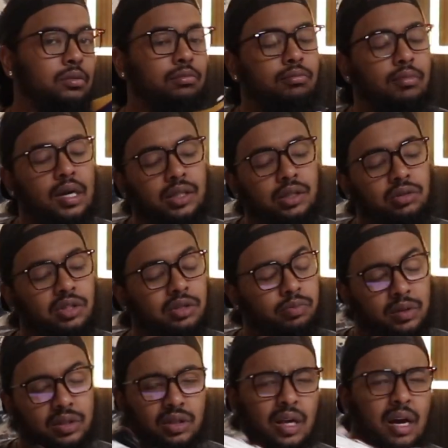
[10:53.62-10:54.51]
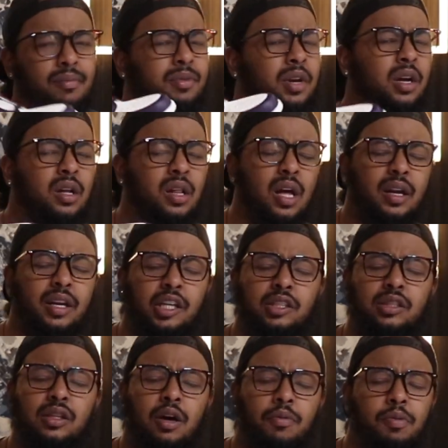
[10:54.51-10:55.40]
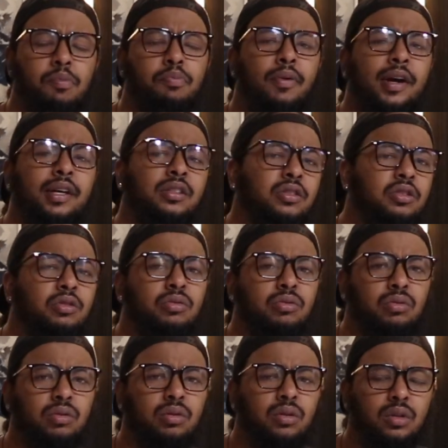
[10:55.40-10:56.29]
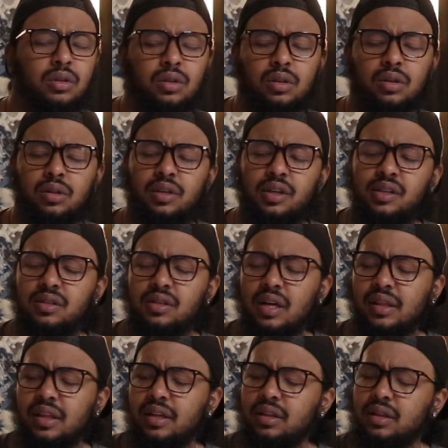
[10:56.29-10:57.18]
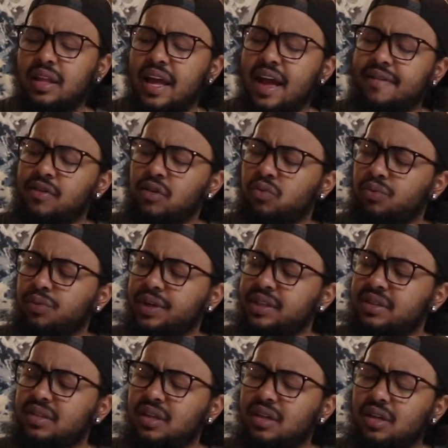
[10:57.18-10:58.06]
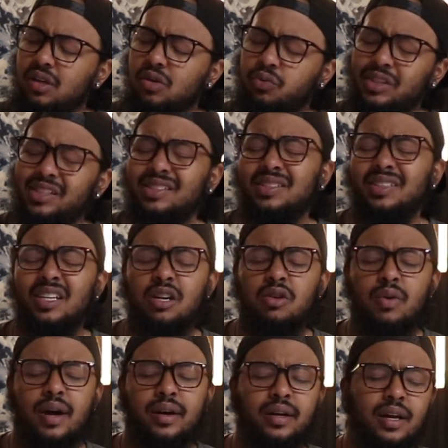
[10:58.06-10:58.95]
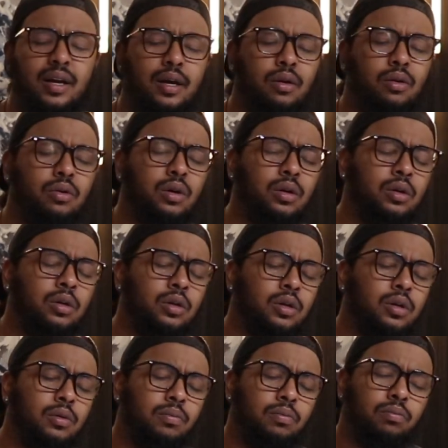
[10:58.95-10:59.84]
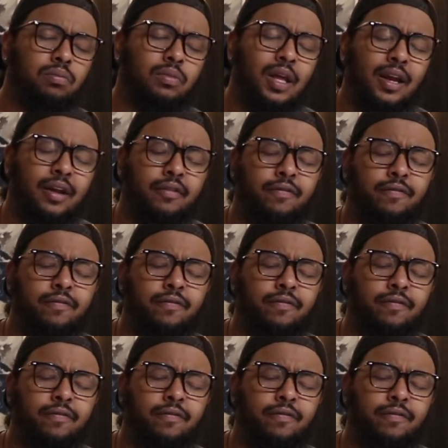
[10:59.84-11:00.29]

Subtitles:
might do this. But I'm not gonna lie, these are up in price too. These, I think they have a resale right now, like